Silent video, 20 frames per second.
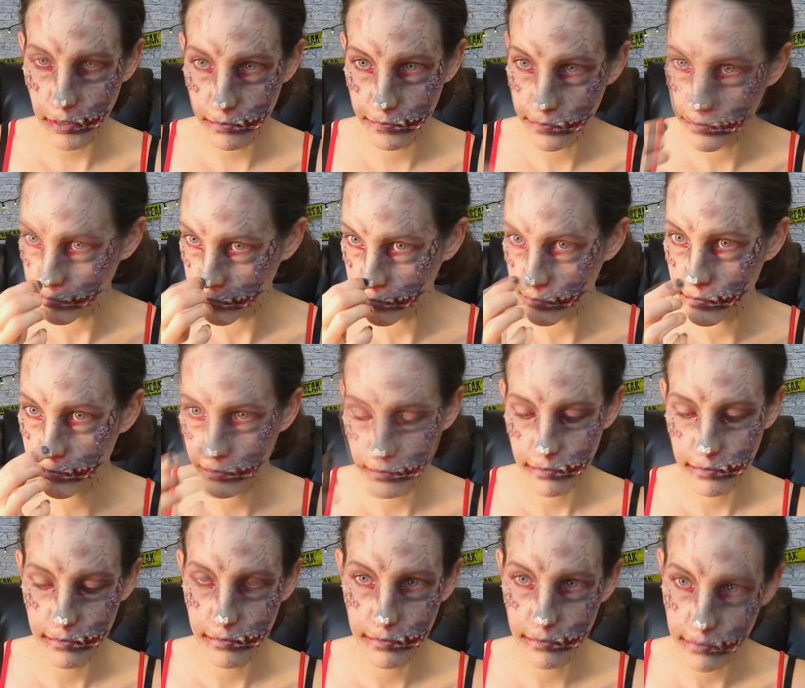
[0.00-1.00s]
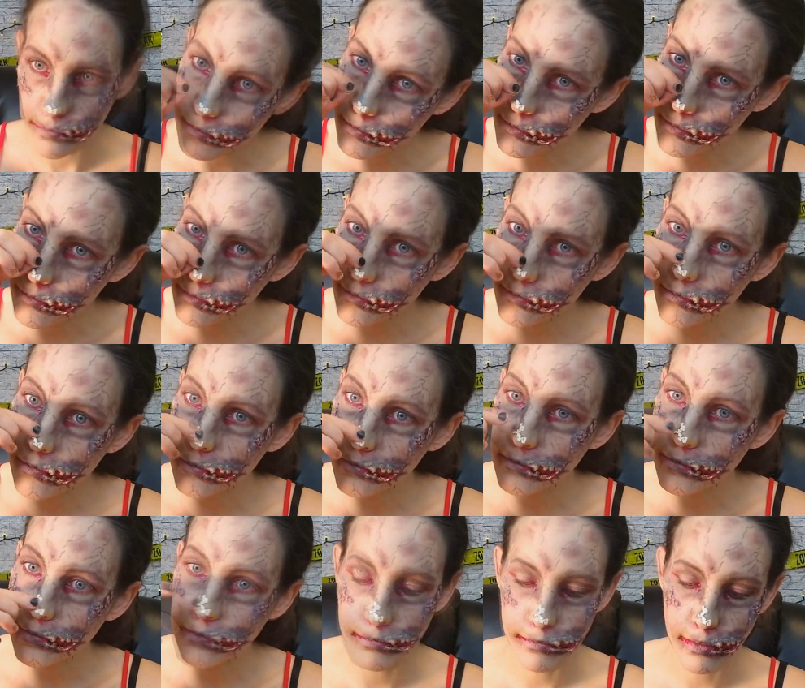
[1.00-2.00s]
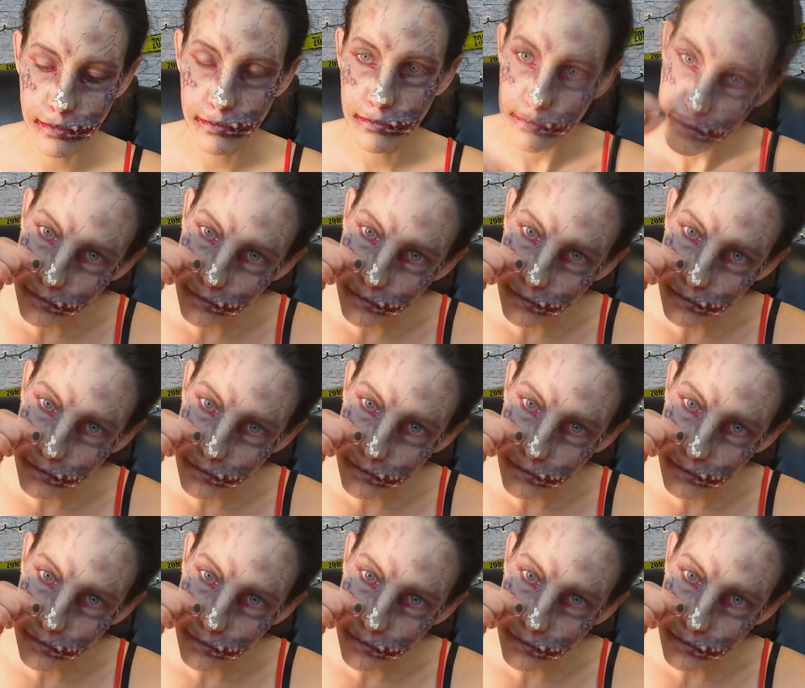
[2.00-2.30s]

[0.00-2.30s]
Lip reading: I thought my nose was a little plain, so I